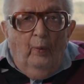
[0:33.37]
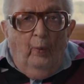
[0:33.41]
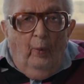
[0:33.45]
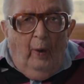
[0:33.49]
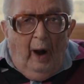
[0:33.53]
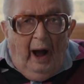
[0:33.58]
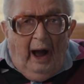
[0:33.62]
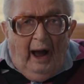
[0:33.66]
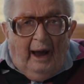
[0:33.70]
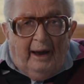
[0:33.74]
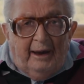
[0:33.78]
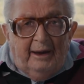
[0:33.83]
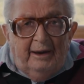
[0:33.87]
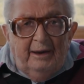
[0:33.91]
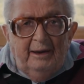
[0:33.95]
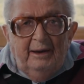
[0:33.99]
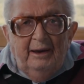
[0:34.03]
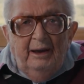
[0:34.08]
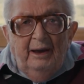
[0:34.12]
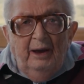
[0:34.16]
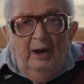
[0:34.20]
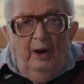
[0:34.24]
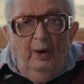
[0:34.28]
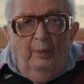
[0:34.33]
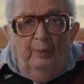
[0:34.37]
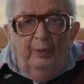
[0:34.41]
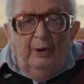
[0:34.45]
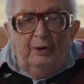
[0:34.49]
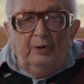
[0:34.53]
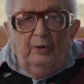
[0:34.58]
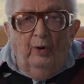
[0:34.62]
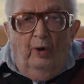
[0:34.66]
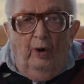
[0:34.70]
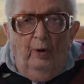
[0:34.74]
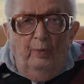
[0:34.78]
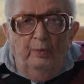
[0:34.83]
why,
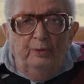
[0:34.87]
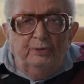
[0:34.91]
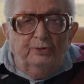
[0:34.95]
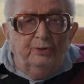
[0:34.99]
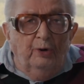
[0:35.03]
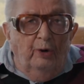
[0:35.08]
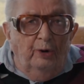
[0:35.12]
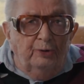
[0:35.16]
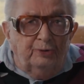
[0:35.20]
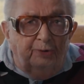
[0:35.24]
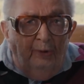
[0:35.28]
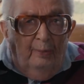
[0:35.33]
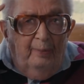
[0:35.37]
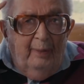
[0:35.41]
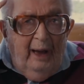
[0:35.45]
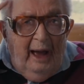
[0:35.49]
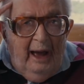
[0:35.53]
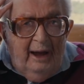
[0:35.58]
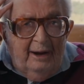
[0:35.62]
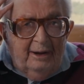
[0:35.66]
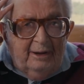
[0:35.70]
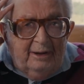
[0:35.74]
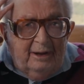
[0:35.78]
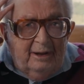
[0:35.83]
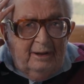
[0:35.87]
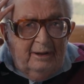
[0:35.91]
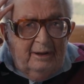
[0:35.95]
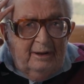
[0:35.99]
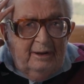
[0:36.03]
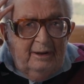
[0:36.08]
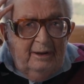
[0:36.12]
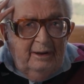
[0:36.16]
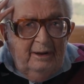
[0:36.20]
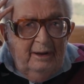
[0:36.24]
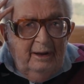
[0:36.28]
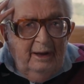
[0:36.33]
but almost
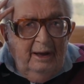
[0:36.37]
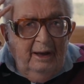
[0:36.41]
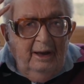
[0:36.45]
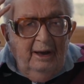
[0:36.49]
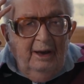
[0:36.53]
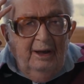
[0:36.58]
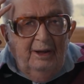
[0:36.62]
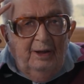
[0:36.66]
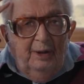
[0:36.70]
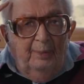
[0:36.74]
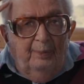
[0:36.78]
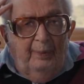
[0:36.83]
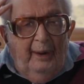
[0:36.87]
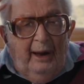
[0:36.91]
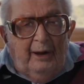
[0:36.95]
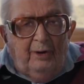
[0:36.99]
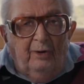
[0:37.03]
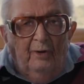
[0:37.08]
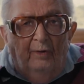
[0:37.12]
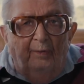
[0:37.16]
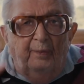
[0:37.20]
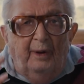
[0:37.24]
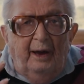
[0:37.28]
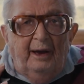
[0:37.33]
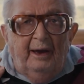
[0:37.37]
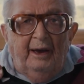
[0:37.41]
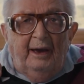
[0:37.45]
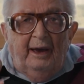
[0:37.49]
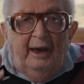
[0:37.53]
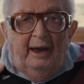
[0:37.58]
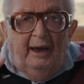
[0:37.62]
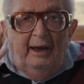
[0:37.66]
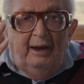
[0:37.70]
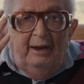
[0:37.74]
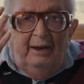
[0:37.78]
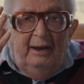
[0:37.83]
automatically, in the back of my
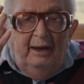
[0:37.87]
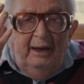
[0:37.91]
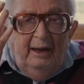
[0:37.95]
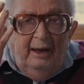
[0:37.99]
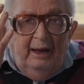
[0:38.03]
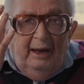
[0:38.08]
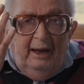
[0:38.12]
head,